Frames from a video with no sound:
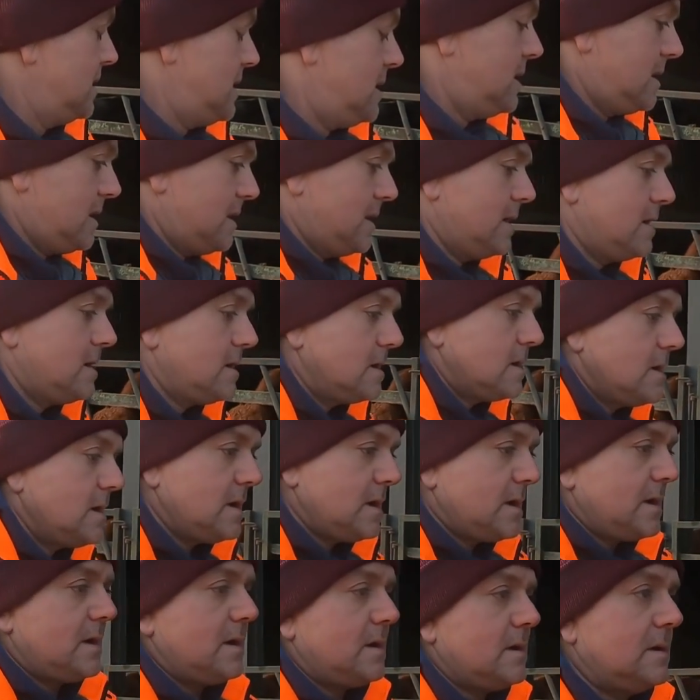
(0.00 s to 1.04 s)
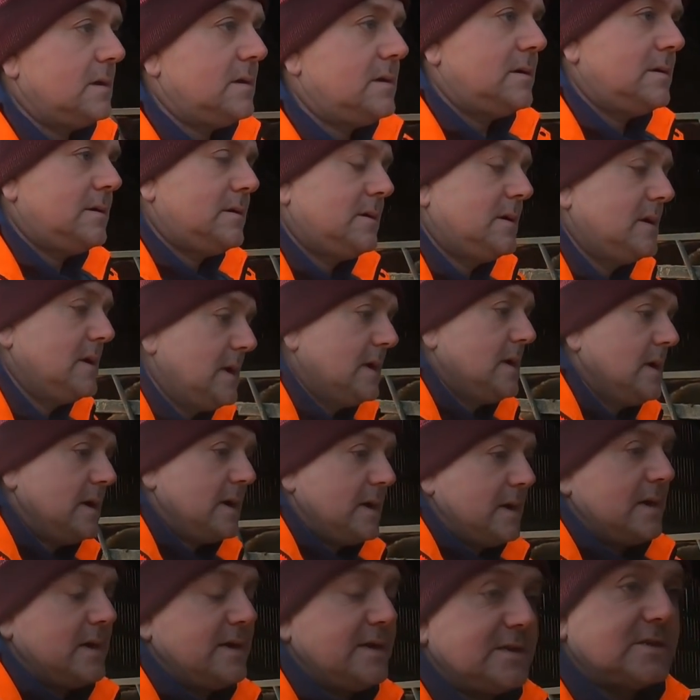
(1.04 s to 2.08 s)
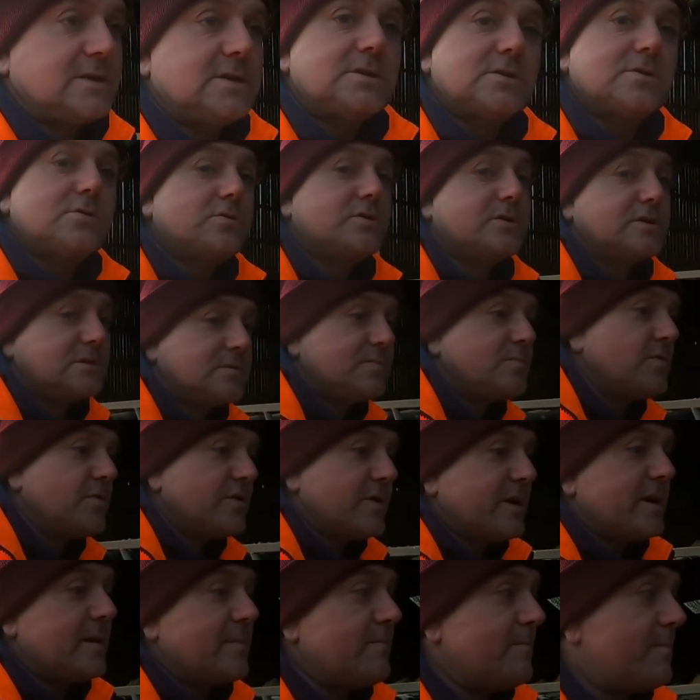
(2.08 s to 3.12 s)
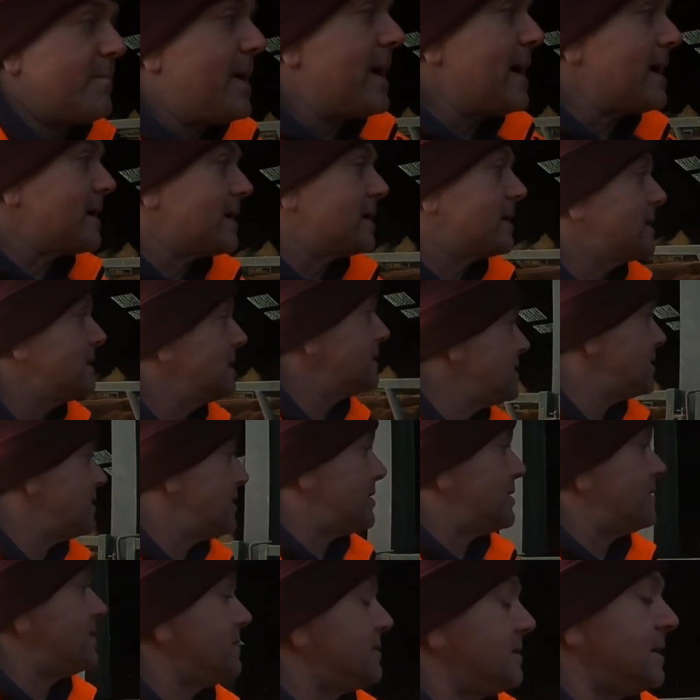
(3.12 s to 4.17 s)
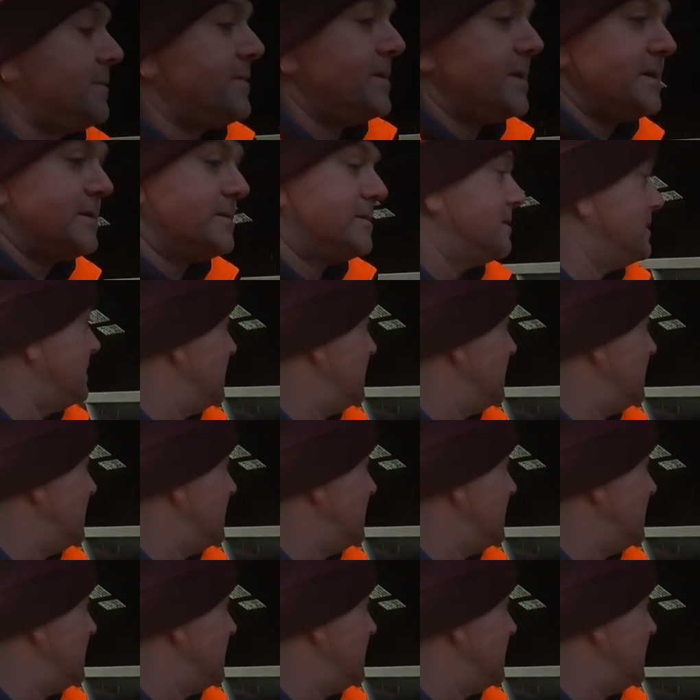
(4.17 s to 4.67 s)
And it's as good as money in bank, you know. I mean,